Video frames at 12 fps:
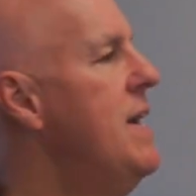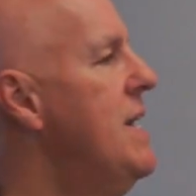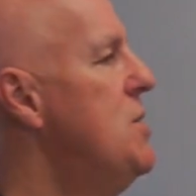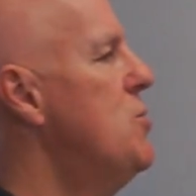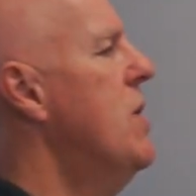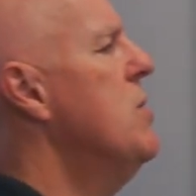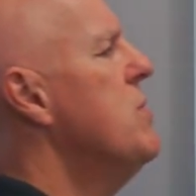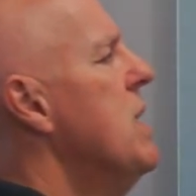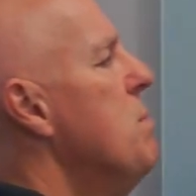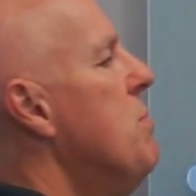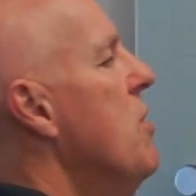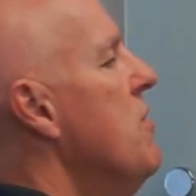And so I don't
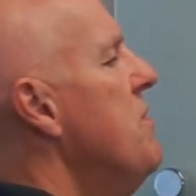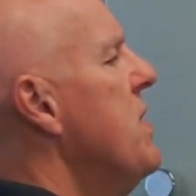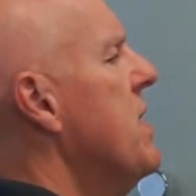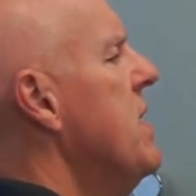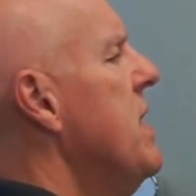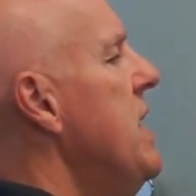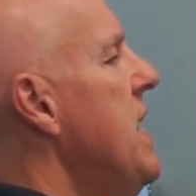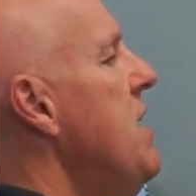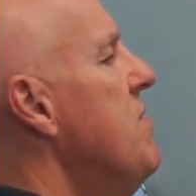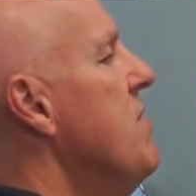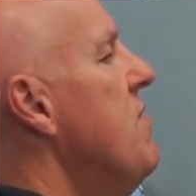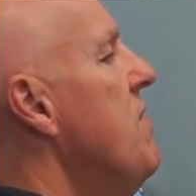get perfectly
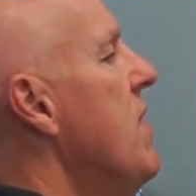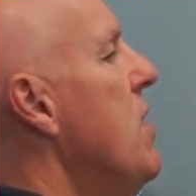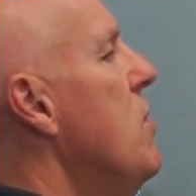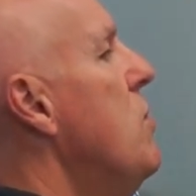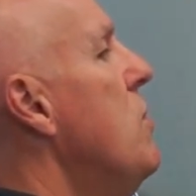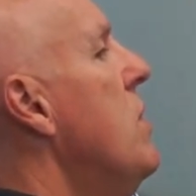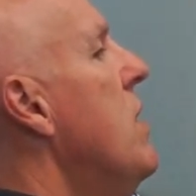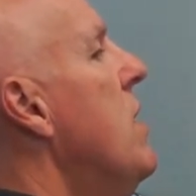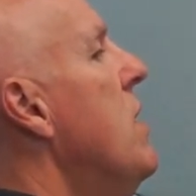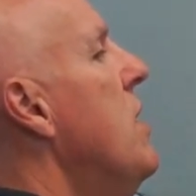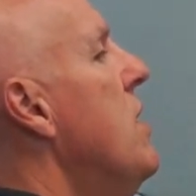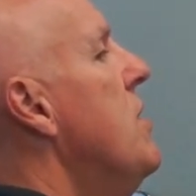even flow
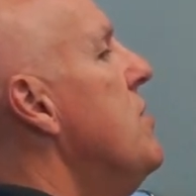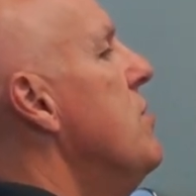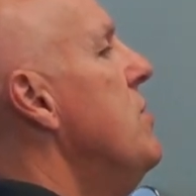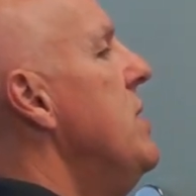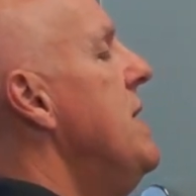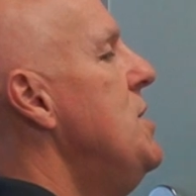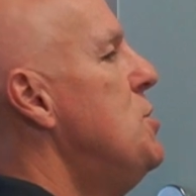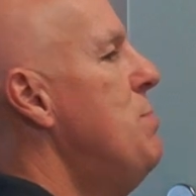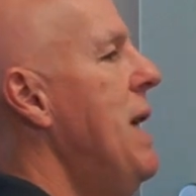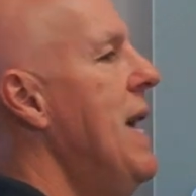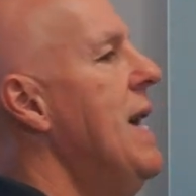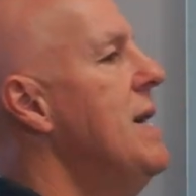through each
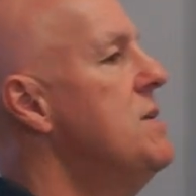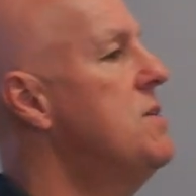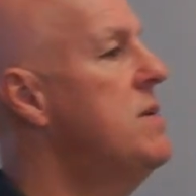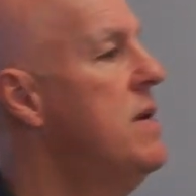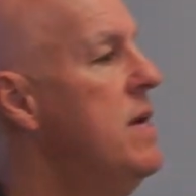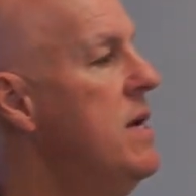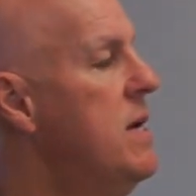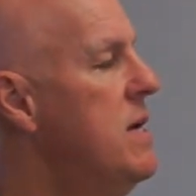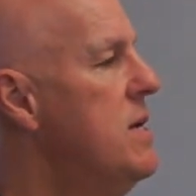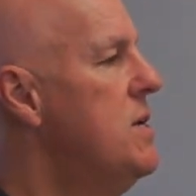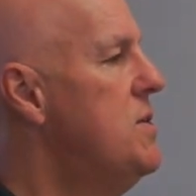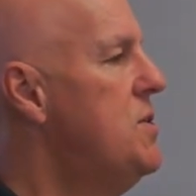pass.
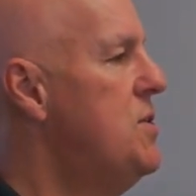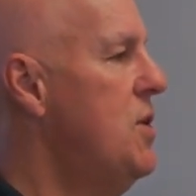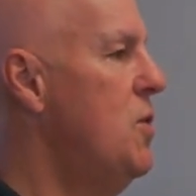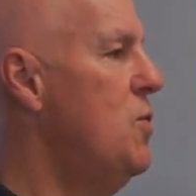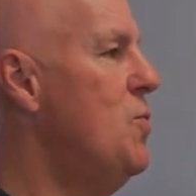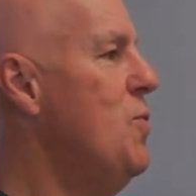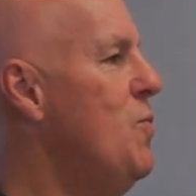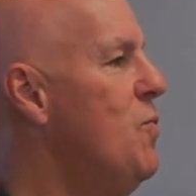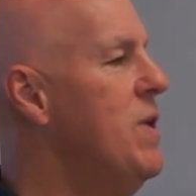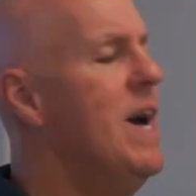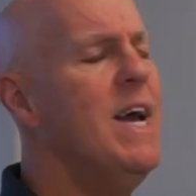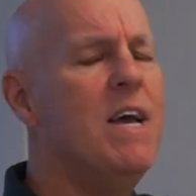So
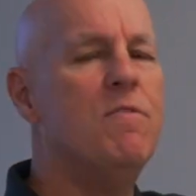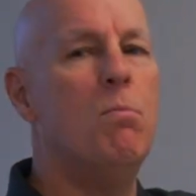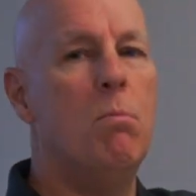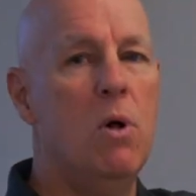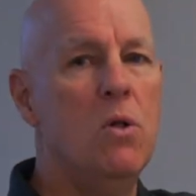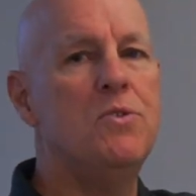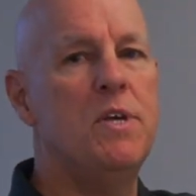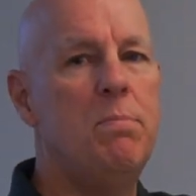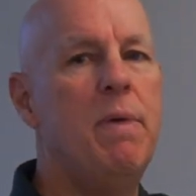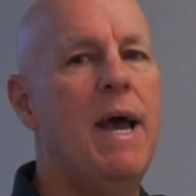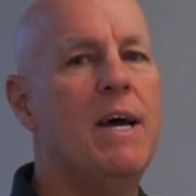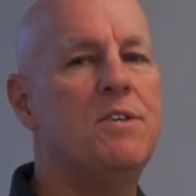when I have a
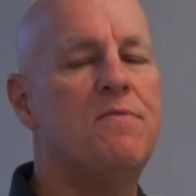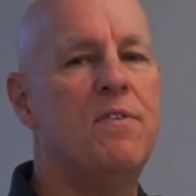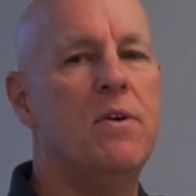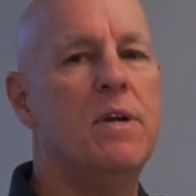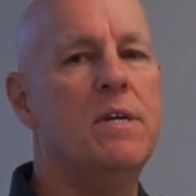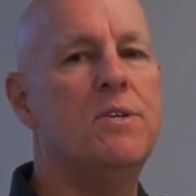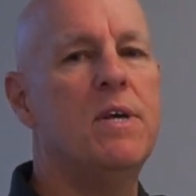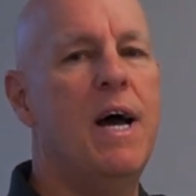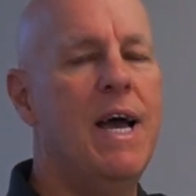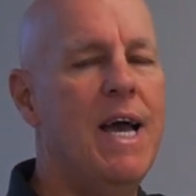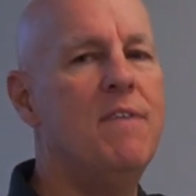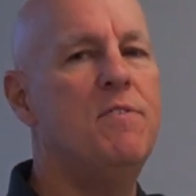multi-pass furnace,
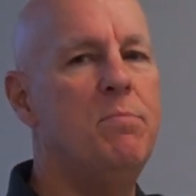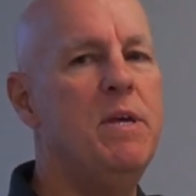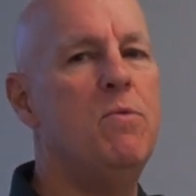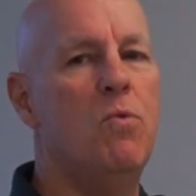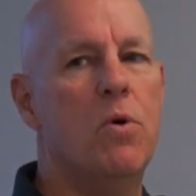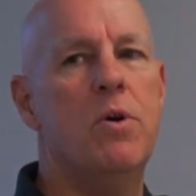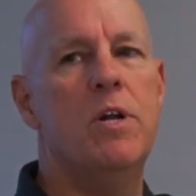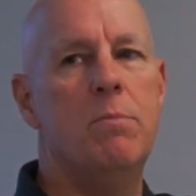I have to be worried